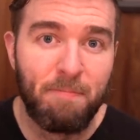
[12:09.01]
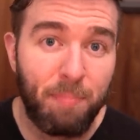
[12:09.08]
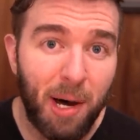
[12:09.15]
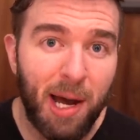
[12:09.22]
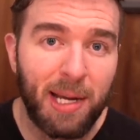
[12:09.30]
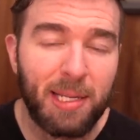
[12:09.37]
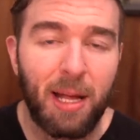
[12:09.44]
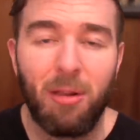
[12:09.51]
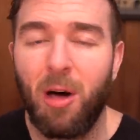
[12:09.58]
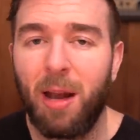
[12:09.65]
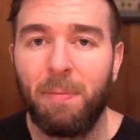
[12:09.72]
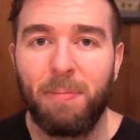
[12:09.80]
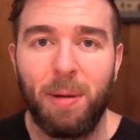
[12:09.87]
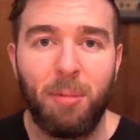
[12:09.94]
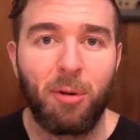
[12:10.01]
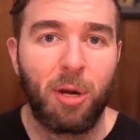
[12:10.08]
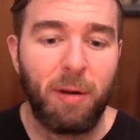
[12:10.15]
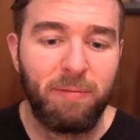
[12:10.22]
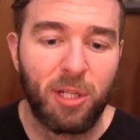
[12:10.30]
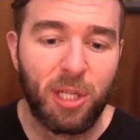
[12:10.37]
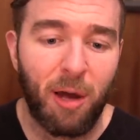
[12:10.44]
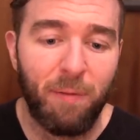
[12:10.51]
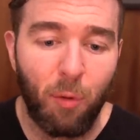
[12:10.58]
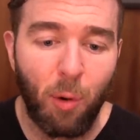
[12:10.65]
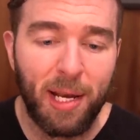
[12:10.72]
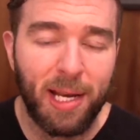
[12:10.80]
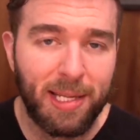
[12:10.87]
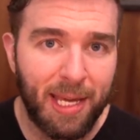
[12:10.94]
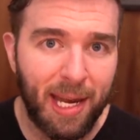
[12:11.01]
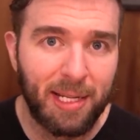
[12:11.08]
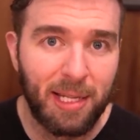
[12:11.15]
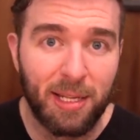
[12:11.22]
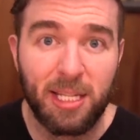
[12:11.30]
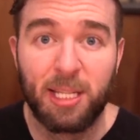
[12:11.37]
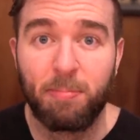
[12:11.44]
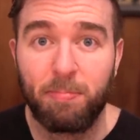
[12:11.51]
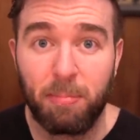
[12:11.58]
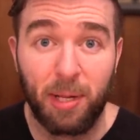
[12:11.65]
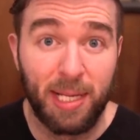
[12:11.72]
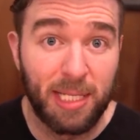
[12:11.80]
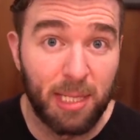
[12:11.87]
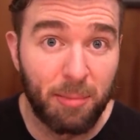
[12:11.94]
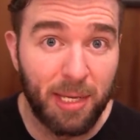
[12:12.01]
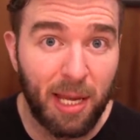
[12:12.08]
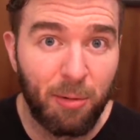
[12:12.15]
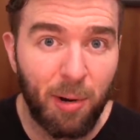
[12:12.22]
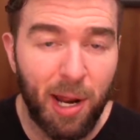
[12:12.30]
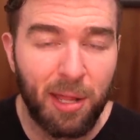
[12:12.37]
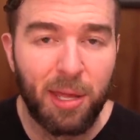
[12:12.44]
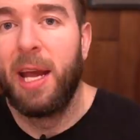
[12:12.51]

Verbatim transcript: But a lot of people could have just avoided getting to this place to begin with